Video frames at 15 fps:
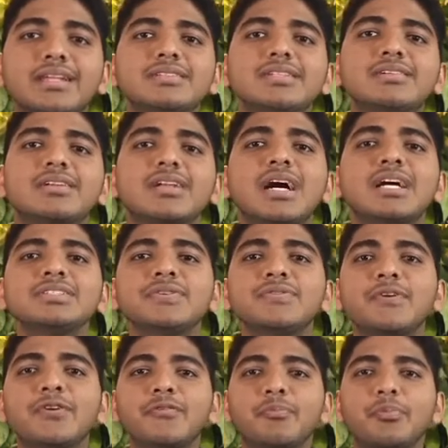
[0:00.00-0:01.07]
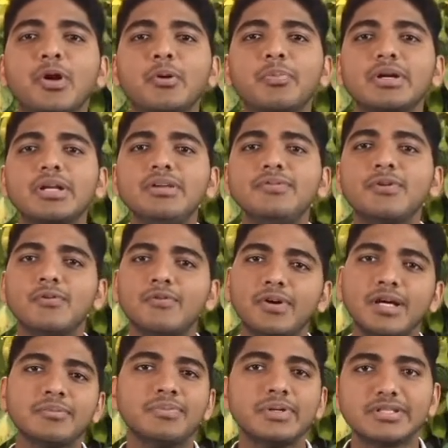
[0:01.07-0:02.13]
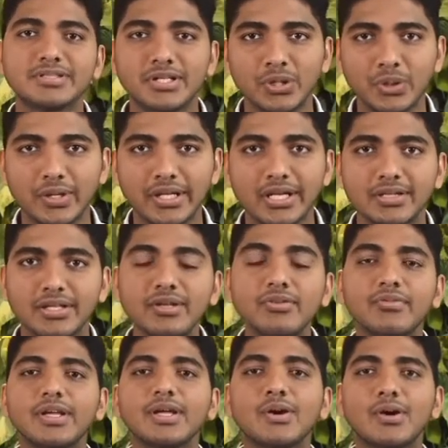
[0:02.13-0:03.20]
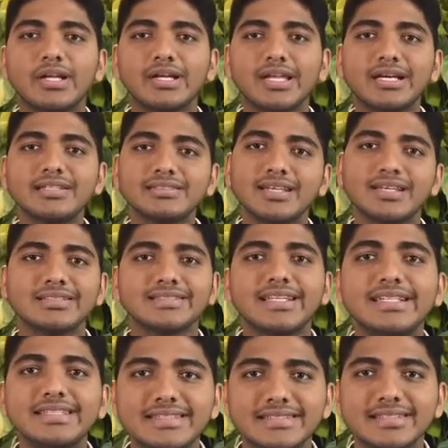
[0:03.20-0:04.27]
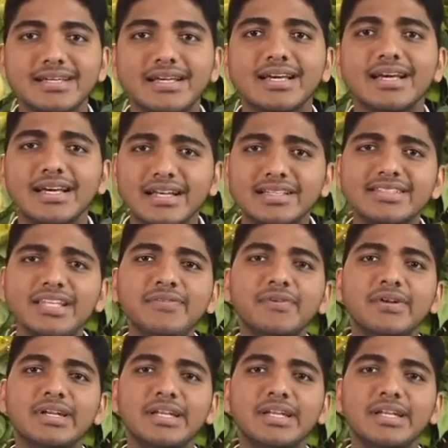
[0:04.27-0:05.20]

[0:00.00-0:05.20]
is a transfer of property from one person to another, we call it as sales. Say for an